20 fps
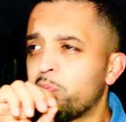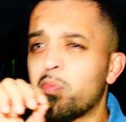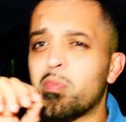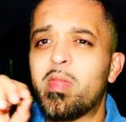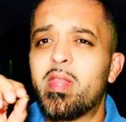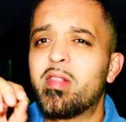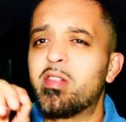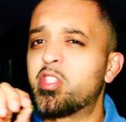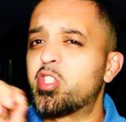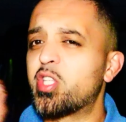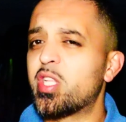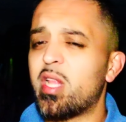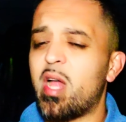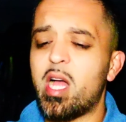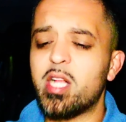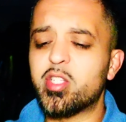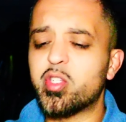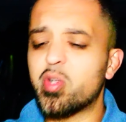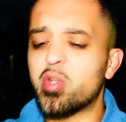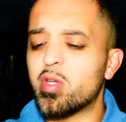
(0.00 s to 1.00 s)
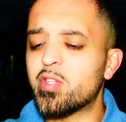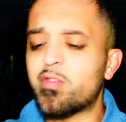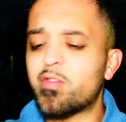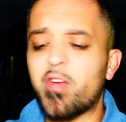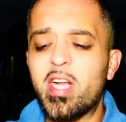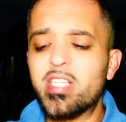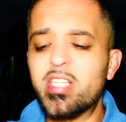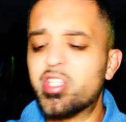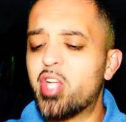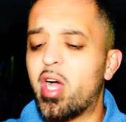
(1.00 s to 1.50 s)
The cilantro is
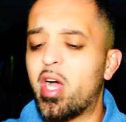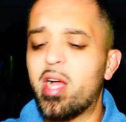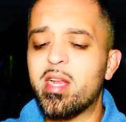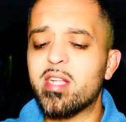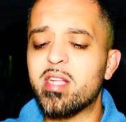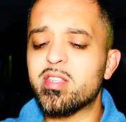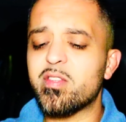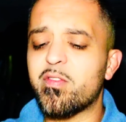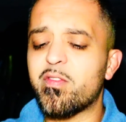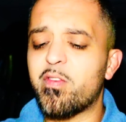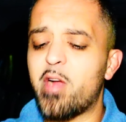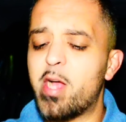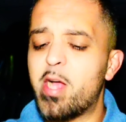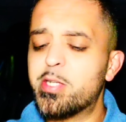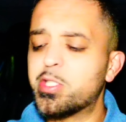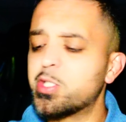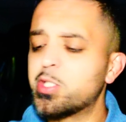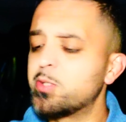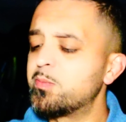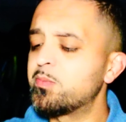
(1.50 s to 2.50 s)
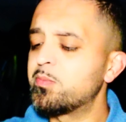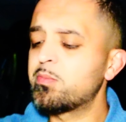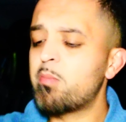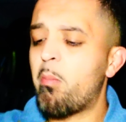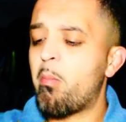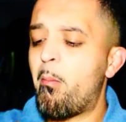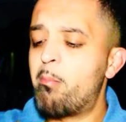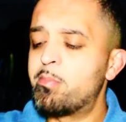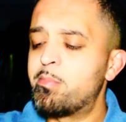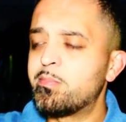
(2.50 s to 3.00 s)
fresh, the onions are fresh.
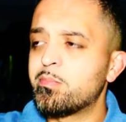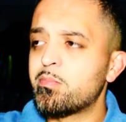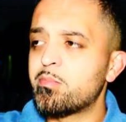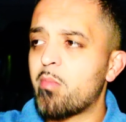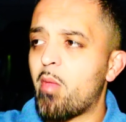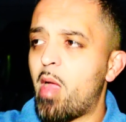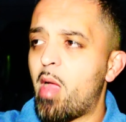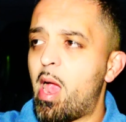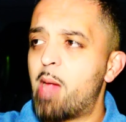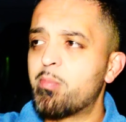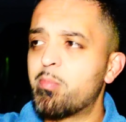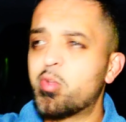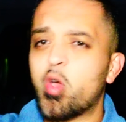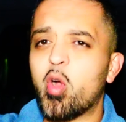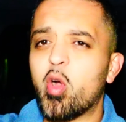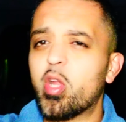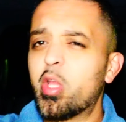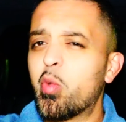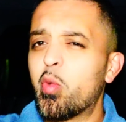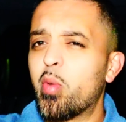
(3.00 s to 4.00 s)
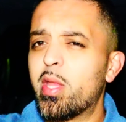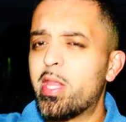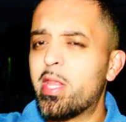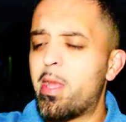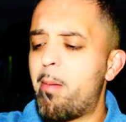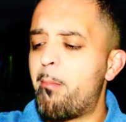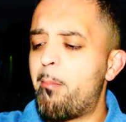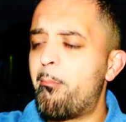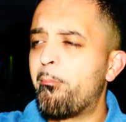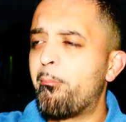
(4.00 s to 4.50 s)
I'm totally with it.